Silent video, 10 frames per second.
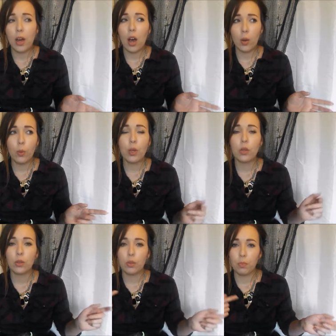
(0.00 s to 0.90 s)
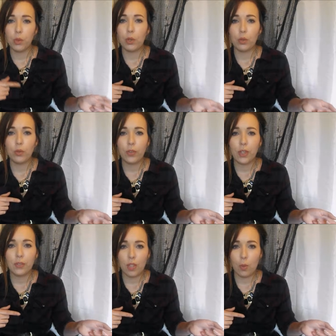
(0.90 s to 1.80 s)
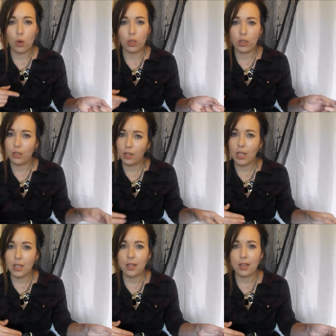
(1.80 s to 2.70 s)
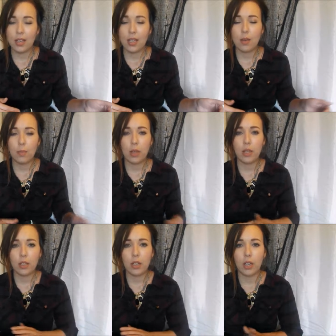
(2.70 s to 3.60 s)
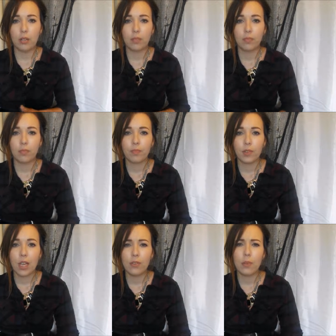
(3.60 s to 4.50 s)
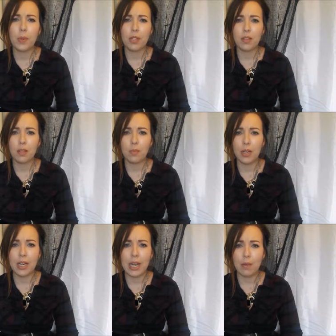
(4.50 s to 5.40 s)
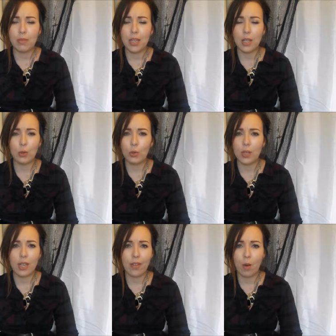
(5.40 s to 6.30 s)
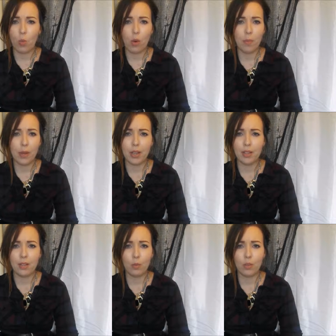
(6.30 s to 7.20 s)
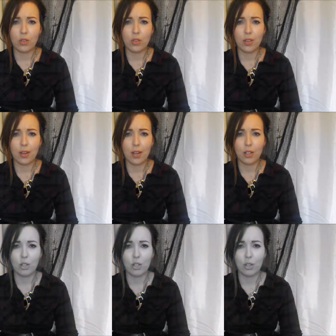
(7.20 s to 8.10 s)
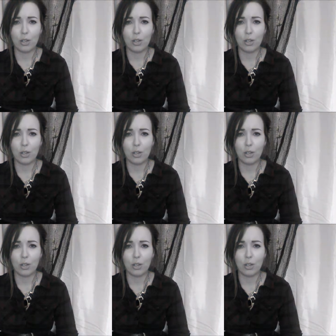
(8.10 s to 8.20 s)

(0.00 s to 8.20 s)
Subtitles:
I will move if someone needs a seat, but you know, if the bus is completely empty, you'll always get that one person that wants to sit next to you.